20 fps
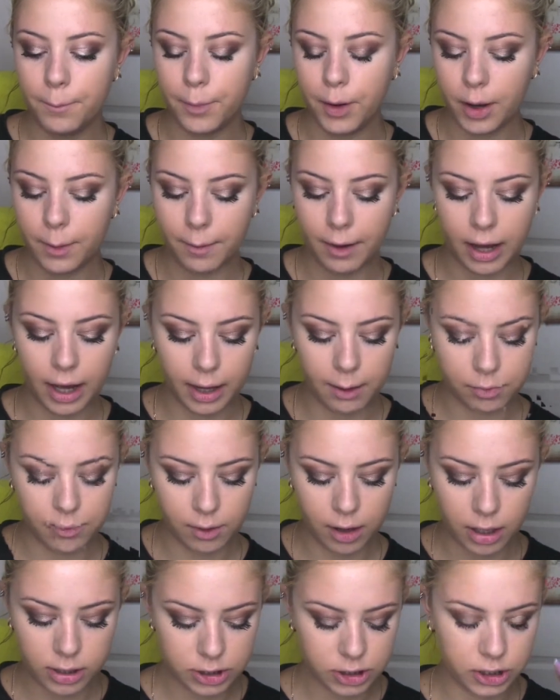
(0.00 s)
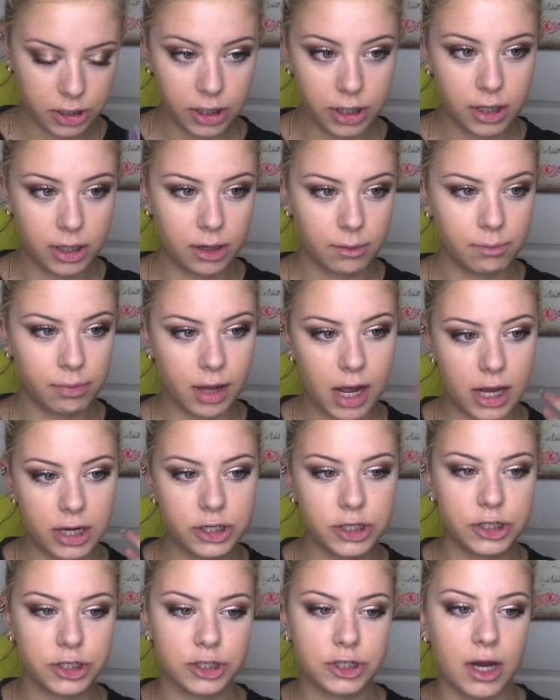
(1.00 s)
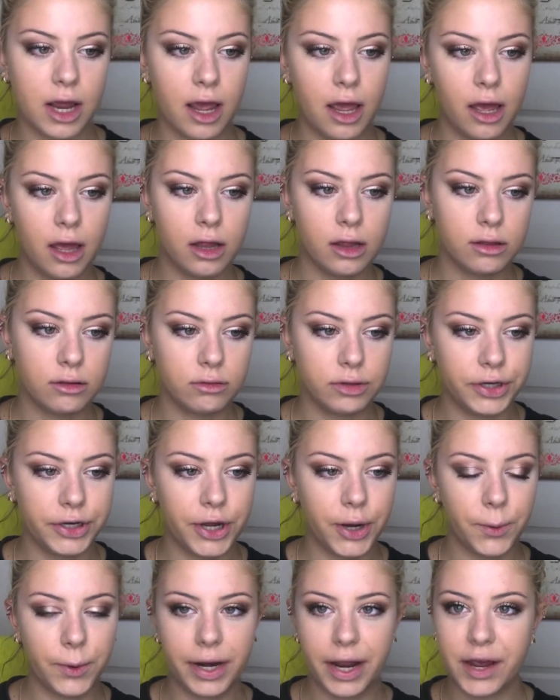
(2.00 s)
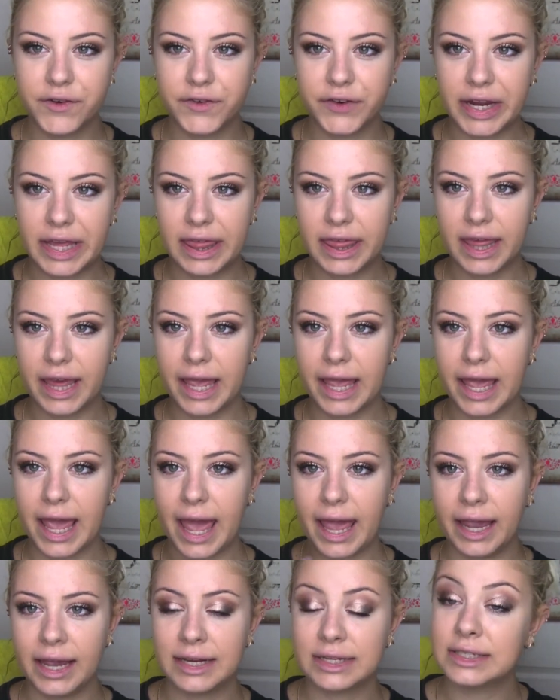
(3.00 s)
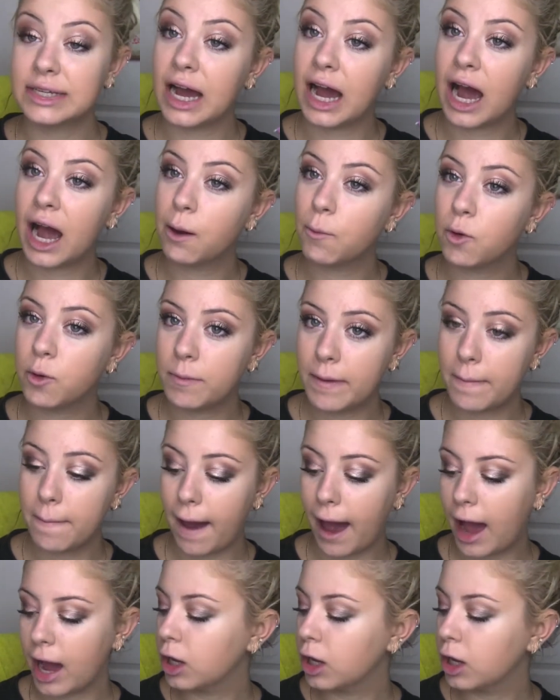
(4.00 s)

put my bronzer, blush, you know, and everything, and I will be